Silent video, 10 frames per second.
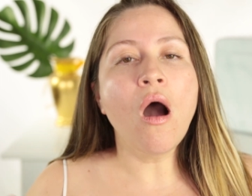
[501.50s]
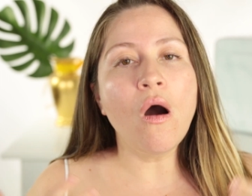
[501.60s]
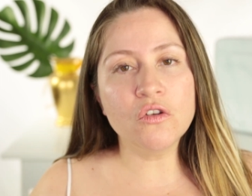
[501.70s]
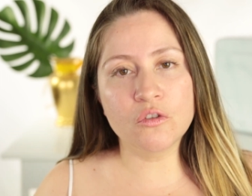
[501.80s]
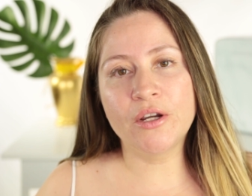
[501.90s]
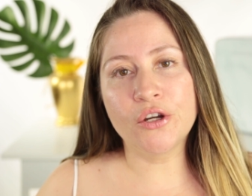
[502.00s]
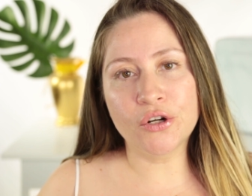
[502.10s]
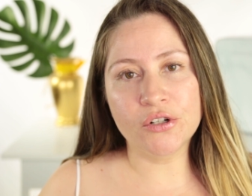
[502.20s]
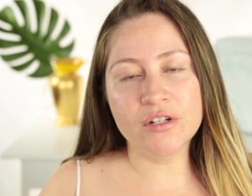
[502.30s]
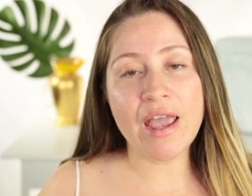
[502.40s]
Also,
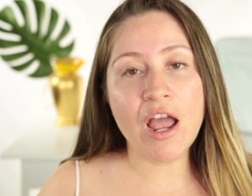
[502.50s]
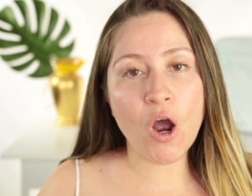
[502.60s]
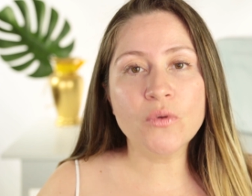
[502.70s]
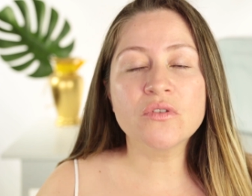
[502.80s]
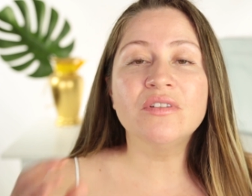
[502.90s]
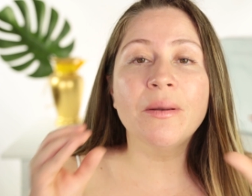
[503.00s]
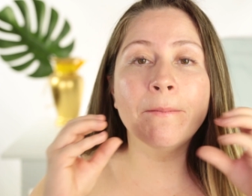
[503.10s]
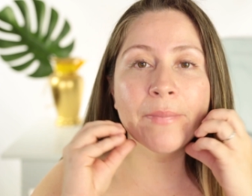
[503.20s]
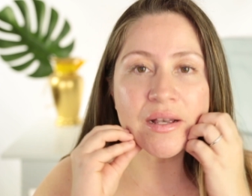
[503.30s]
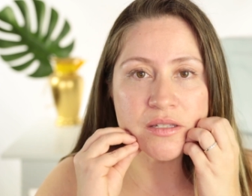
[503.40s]
microcurrent helps with the
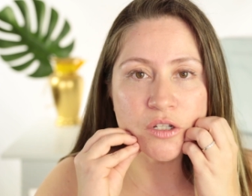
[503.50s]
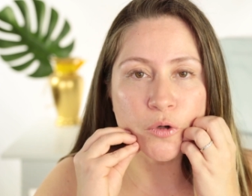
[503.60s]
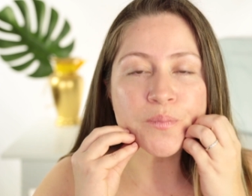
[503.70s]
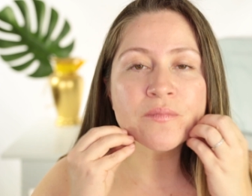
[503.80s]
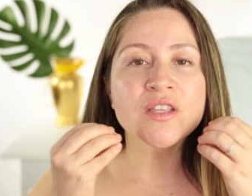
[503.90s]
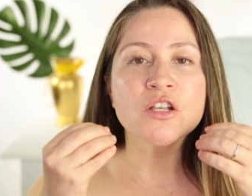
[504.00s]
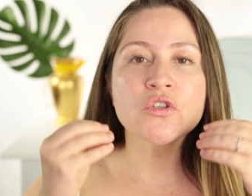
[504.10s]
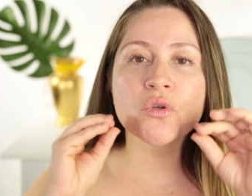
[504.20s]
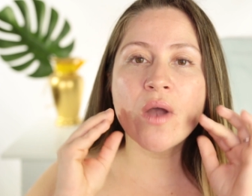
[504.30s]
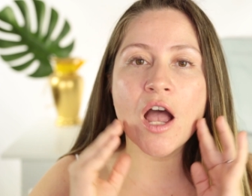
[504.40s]
muscle.
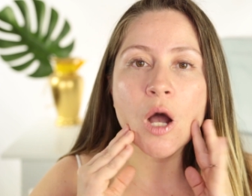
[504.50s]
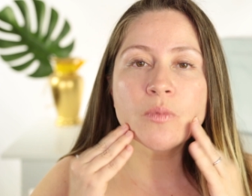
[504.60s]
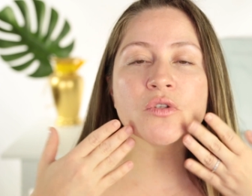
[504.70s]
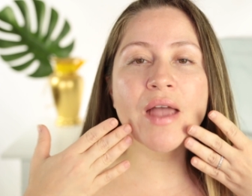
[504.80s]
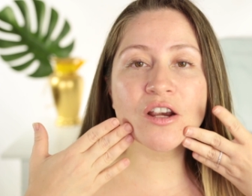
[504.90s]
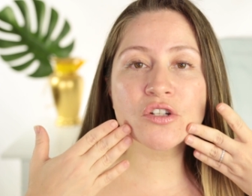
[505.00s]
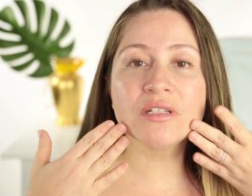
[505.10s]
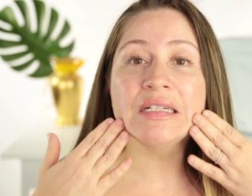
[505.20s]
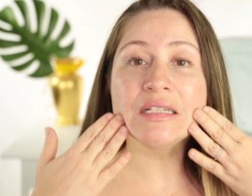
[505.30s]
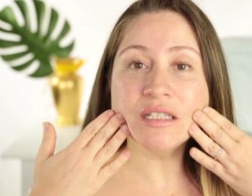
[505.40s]
So it helps to
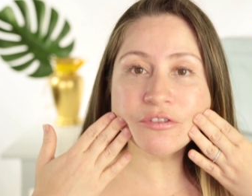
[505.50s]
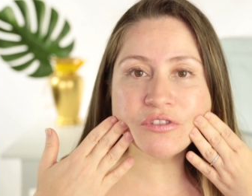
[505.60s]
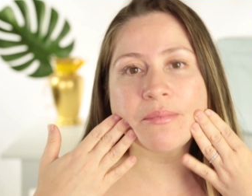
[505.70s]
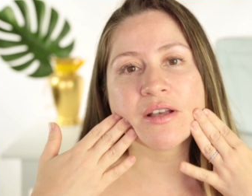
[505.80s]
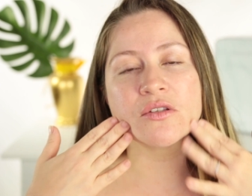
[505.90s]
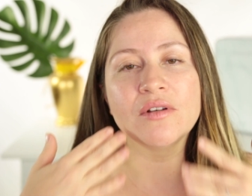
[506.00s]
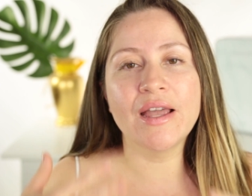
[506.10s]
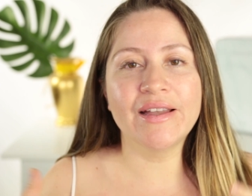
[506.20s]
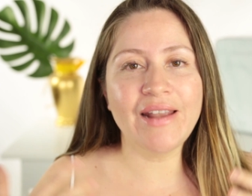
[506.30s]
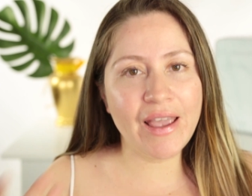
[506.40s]
actually lift the muscle,
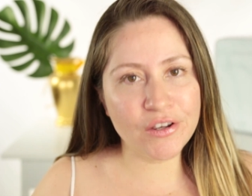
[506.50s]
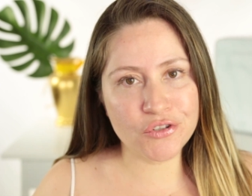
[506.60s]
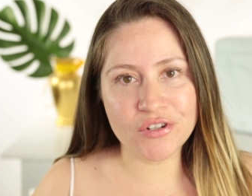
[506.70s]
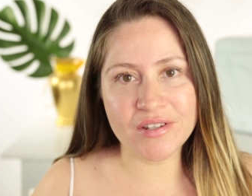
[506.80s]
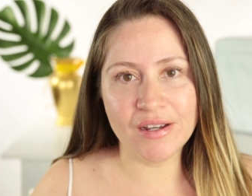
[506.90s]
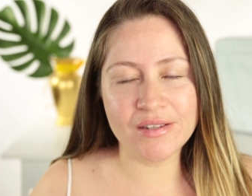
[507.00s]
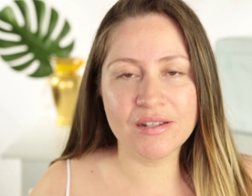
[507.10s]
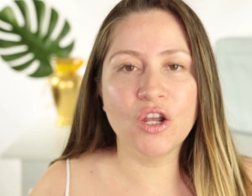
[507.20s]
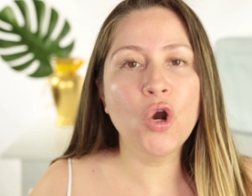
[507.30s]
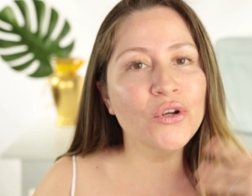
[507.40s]
like an
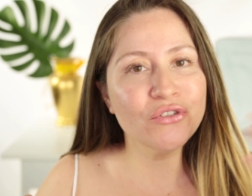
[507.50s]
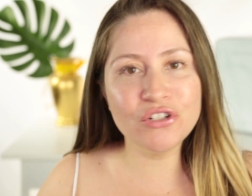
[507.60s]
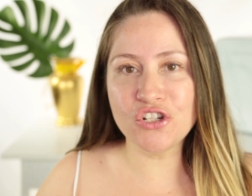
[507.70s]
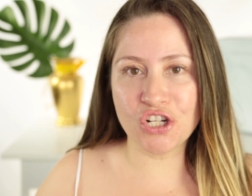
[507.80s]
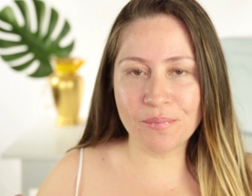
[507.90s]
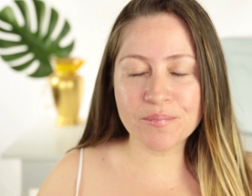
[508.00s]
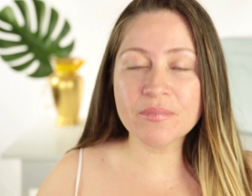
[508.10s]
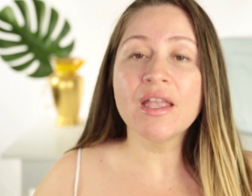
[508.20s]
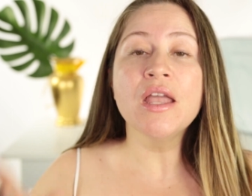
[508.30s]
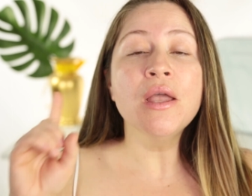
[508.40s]
exercise, like going to the gym.
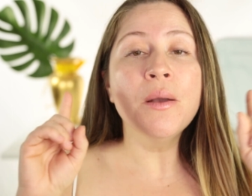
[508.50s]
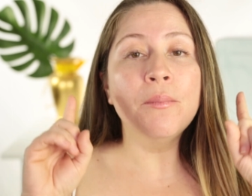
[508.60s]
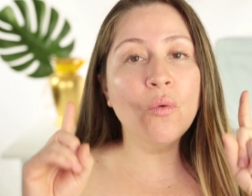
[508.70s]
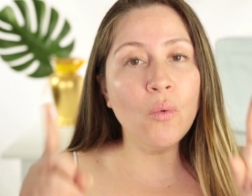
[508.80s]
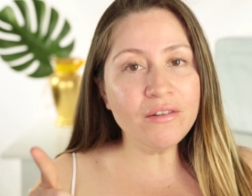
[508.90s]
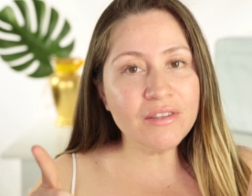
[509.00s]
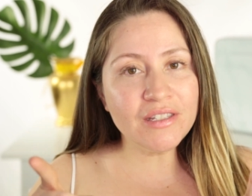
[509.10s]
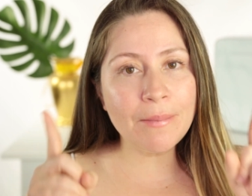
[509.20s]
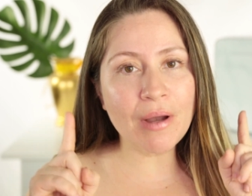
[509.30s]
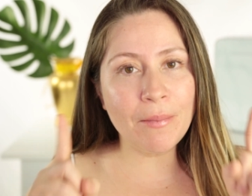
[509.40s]
But one
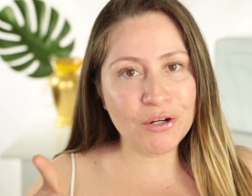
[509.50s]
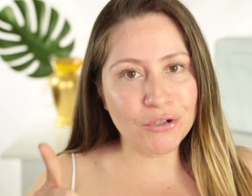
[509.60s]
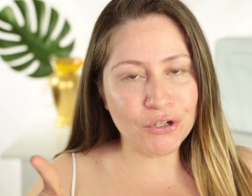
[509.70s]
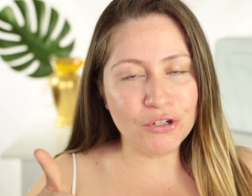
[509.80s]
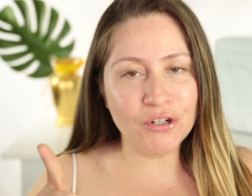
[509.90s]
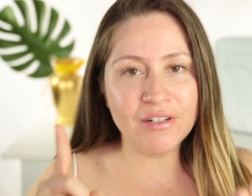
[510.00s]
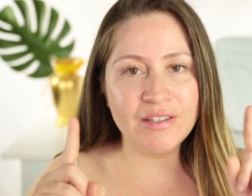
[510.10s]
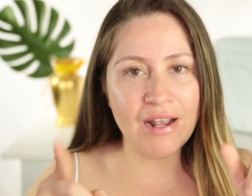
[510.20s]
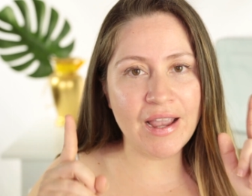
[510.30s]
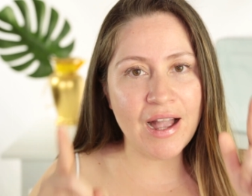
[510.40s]
thing about
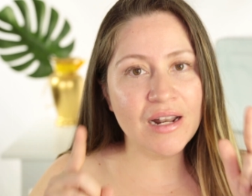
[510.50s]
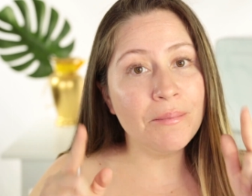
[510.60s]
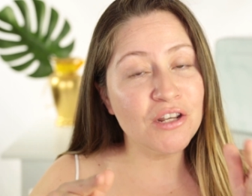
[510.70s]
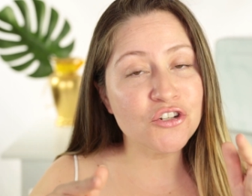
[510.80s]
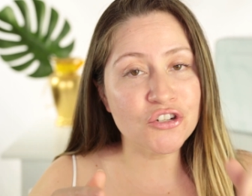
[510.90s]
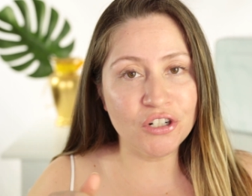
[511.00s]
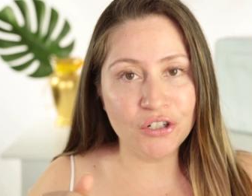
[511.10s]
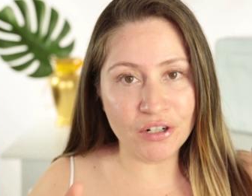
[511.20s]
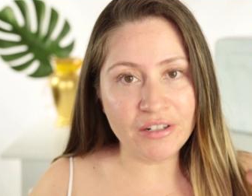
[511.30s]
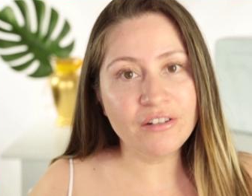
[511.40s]
microcurrent that I kind of mentioned
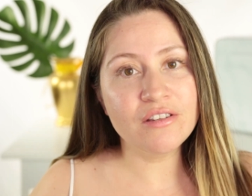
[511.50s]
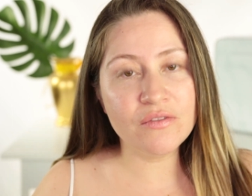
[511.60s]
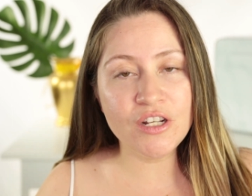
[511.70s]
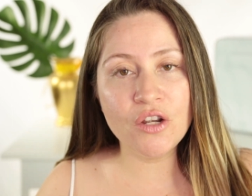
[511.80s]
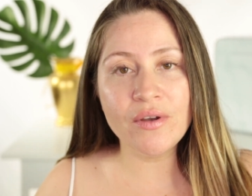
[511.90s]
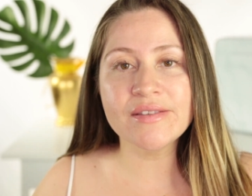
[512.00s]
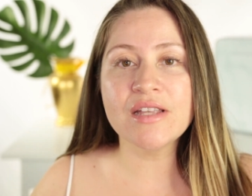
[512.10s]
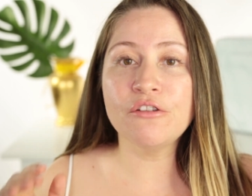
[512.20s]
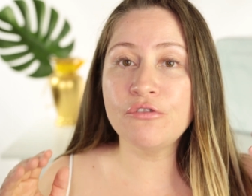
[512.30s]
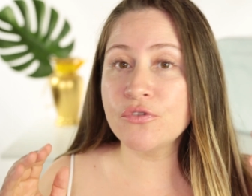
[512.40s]
earlier in this video is
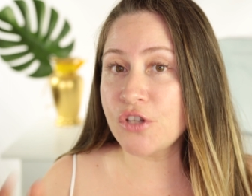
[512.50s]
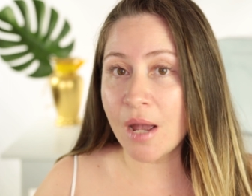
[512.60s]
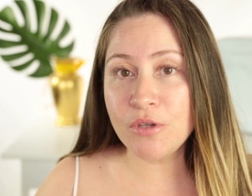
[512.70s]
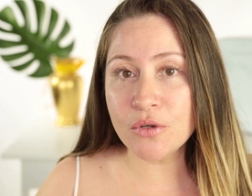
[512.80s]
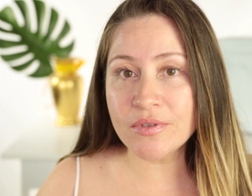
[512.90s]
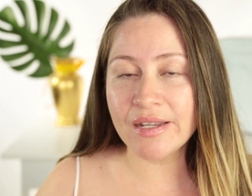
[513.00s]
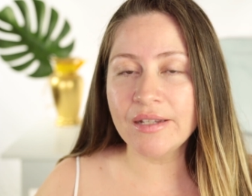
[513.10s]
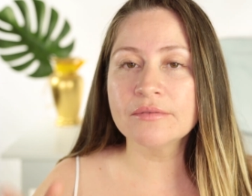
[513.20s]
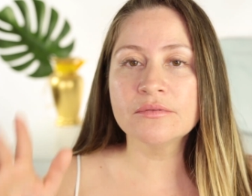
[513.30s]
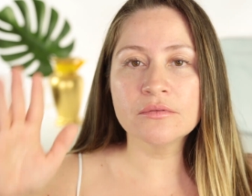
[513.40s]
that if you stop
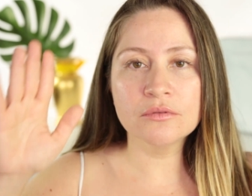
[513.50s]
using,